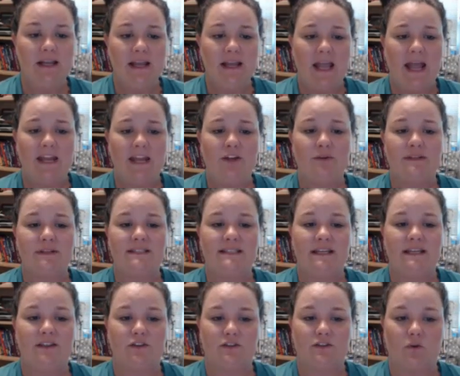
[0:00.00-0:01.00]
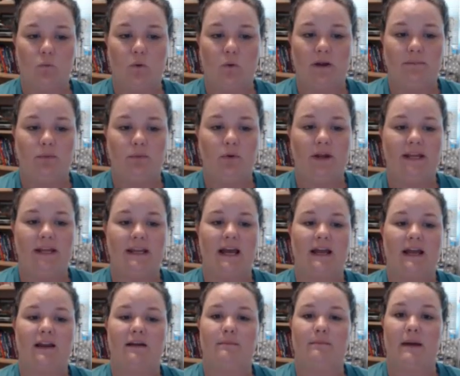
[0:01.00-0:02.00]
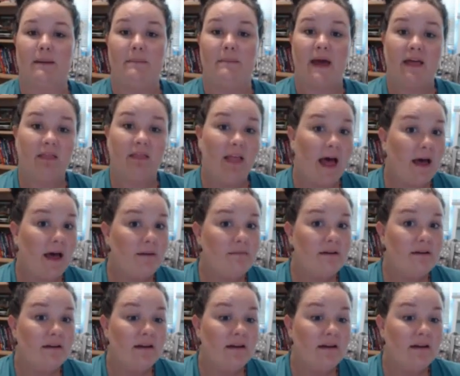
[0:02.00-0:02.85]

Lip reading: and you can see there's a 1.9 on my math lab,